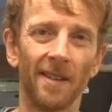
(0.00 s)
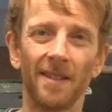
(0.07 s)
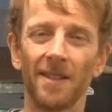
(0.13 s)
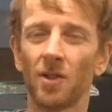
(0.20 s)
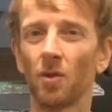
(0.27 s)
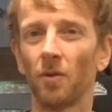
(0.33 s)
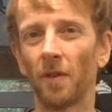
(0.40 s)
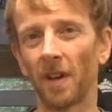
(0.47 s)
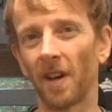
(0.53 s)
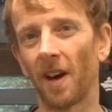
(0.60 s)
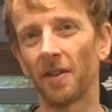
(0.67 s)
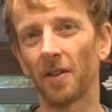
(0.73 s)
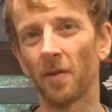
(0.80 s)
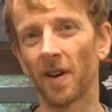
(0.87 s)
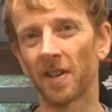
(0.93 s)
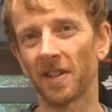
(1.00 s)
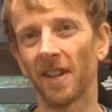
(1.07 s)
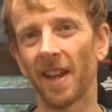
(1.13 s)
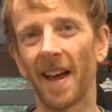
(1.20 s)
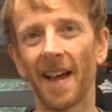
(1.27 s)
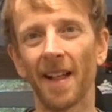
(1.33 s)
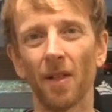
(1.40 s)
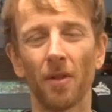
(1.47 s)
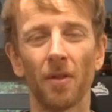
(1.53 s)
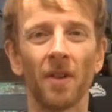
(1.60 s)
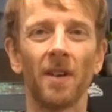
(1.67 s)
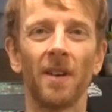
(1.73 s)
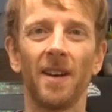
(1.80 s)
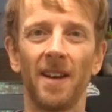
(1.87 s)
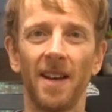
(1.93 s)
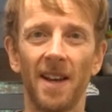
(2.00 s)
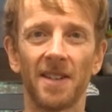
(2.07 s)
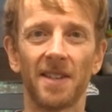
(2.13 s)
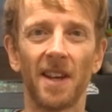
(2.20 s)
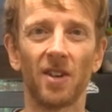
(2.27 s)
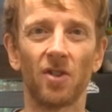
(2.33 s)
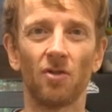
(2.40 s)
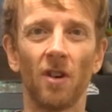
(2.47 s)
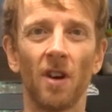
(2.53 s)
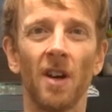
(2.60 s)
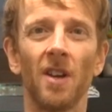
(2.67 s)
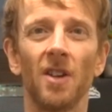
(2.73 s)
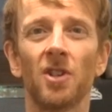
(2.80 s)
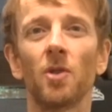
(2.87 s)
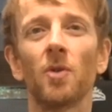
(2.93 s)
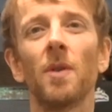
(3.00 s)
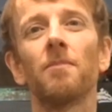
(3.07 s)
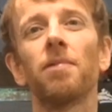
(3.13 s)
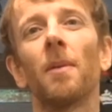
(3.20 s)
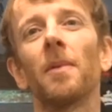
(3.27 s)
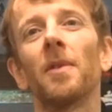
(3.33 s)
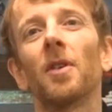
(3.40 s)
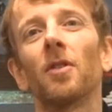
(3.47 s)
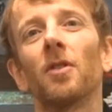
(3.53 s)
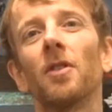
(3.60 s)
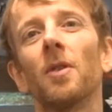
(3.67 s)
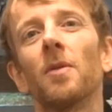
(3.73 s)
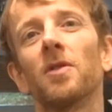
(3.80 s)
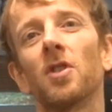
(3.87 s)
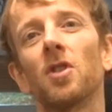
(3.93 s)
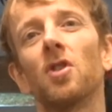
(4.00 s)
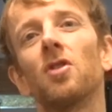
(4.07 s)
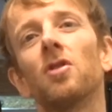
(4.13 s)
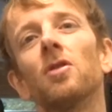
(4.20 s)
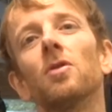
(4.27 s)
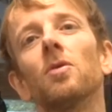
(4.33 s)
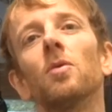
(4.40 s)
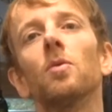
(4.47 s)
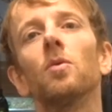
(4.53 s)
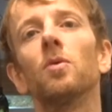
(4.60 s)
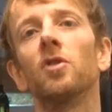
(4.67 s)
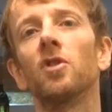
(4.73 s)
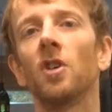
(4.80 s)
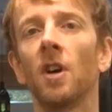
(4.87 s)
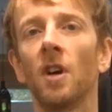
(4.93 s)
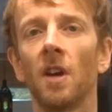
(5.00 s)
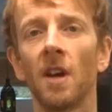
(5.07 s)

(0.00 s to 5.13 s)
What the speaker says: It's good for cardiovascular health, etc. So you're probably not going to notice a huge